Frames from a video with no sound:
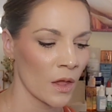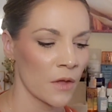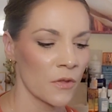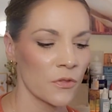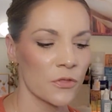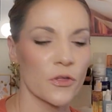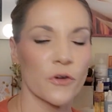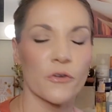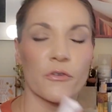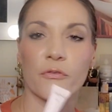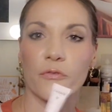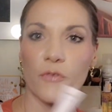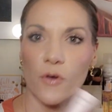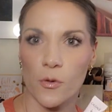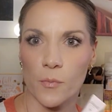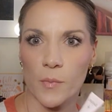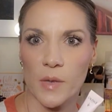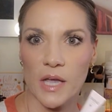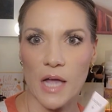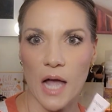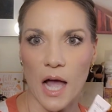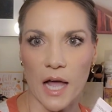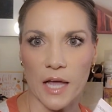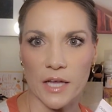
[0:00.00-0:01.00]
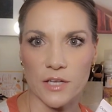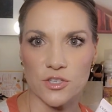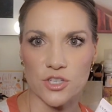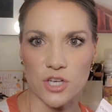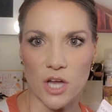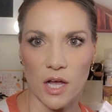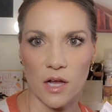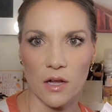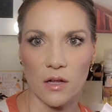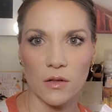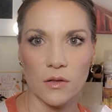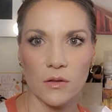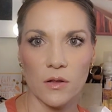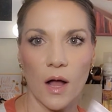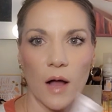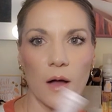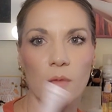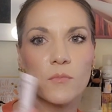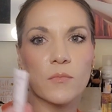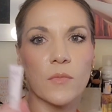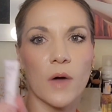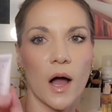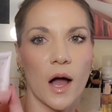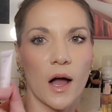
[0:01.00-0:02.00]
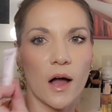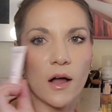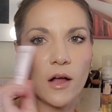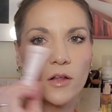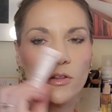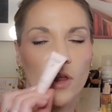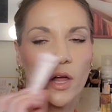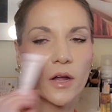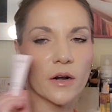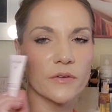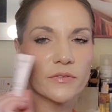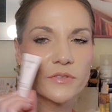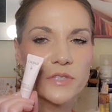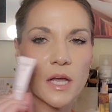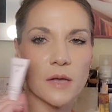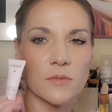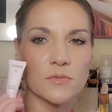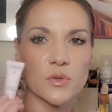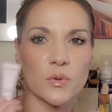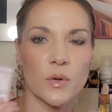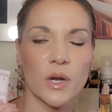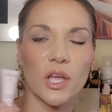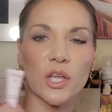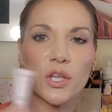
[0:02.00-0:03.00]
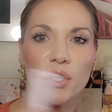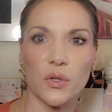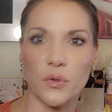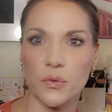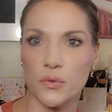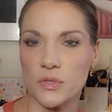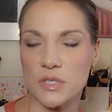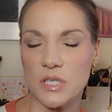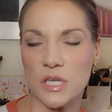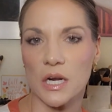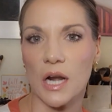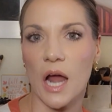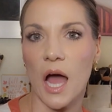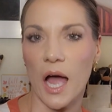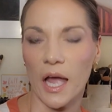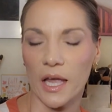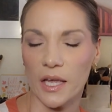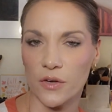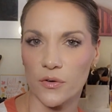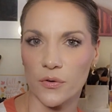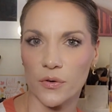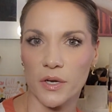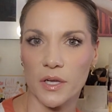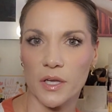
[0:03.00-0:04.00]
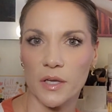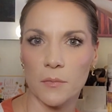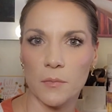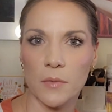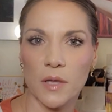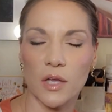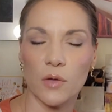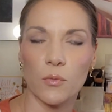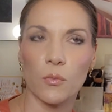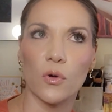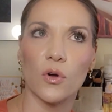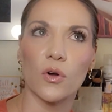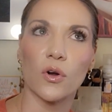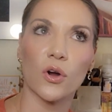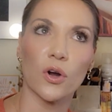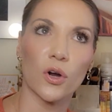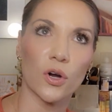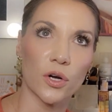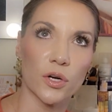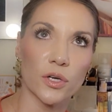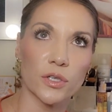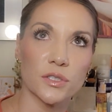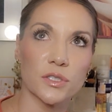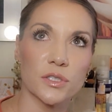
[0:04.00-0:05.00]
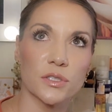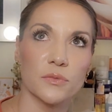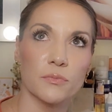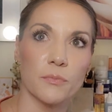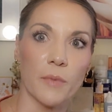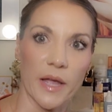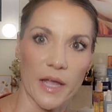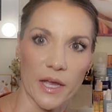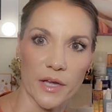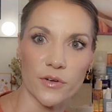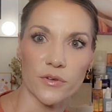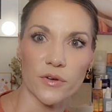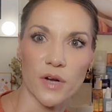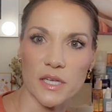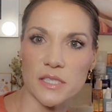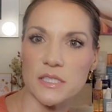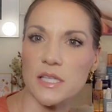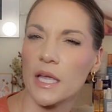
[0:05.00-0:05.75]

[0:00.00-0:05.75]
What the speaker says: the firming eye gel, a lot of times when I use an eye cream, it will hurt my under eyes.